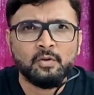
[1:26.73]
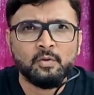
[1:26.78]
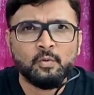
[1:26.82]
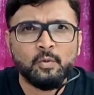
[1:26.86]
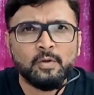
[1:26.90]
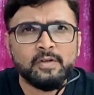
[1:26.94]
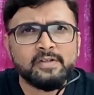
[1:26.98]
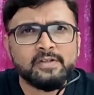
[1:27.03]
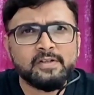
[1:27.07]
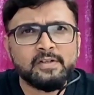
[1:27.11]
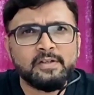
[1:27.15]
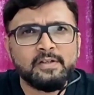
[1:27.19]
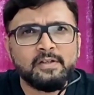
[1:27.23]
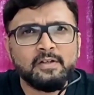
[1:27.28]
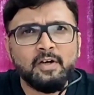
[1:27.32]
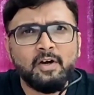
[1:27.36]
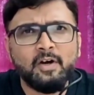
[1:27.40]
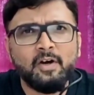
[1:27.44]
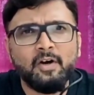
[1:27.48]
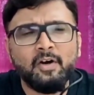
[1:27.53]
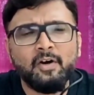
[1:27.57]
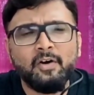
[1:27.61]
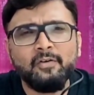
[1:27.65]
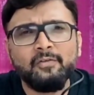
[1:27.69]
Question
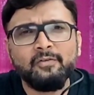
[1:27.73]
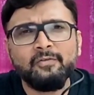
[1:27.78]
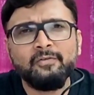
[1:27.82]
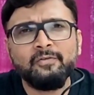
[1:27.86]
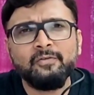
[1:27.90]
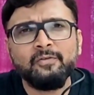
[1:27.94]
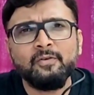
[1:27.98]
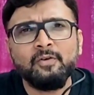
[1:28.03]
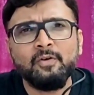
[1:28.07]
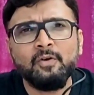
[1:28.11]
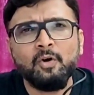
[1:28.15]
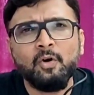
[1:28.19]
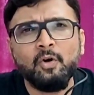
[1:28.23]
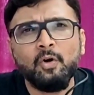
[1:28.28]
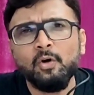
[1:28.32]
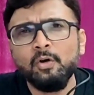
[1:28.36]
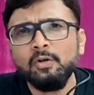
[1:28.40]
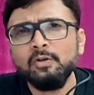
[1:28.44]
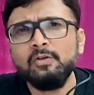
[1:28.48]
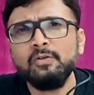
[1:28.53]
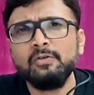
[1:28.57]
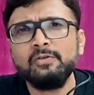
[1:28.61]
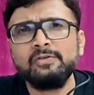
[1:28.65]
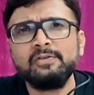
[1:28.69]
of
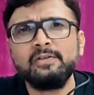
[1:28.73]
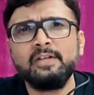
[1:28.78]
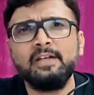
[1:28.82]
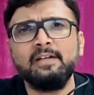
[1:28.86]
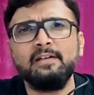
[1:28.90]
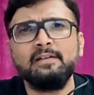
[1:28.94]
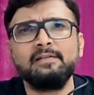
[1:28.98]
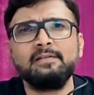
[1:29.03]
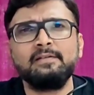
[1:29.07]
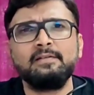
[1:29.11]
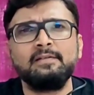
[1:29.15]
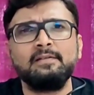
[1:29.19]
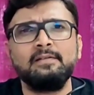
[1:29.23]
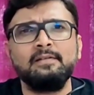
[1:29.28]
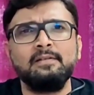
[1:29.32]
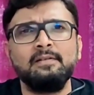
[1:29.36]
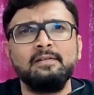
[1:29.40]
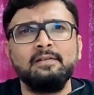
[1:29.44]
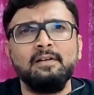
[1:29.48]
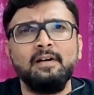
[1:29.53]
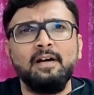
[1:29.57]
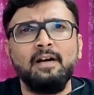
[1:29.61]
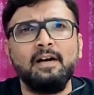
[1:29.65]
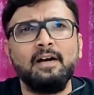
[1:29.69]
all those things
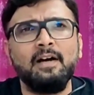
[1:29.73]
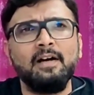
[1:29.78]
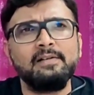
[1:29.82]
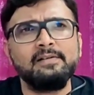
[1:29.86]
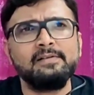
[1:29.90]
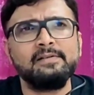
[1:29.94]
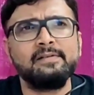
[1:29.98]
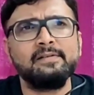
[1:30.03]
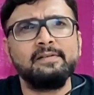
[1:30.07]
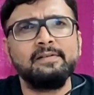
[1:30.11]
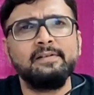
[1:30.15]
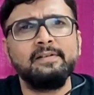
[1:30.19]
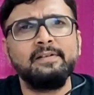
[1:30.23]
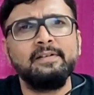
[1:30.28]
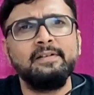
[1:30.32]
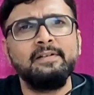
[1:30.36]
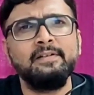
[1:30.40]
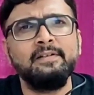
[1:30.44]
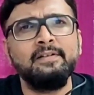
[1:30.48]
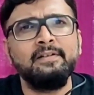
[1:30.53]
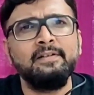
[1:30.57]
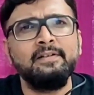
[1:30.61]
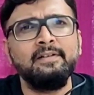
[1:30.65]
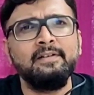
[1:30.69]
are answered
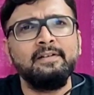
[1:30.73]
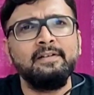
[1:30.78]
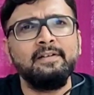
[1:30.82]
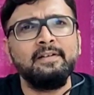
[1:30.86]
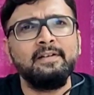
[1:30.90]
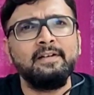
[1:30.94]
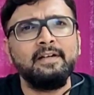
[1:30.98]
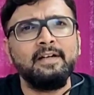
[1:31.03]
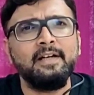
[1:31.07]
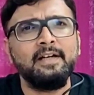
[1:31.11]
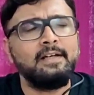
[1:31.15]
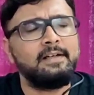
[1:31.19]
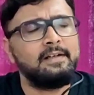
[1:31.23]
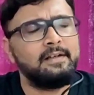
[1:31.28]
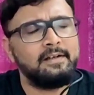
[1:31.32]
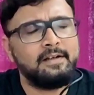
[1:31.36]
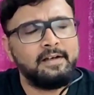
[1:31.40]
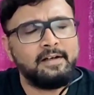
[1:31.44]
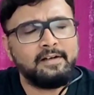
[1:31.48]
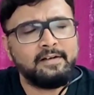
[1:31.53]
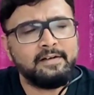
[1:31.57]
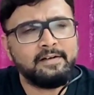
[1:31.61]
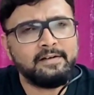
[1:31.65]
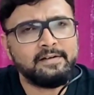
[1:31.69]
in
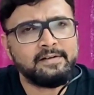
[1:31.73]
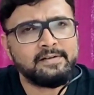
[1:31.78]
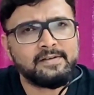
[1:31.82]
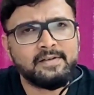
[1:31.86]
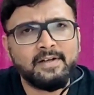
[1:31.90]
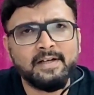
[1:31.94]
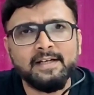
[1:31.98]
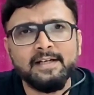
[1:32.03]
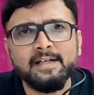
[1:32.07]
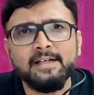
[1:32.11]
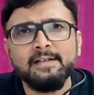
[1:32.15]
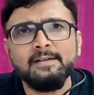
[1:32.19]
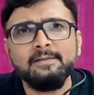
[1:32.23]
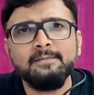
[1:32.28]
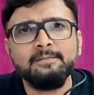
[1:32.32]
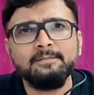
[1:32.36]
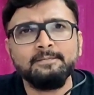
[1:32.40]
Learner's Diary.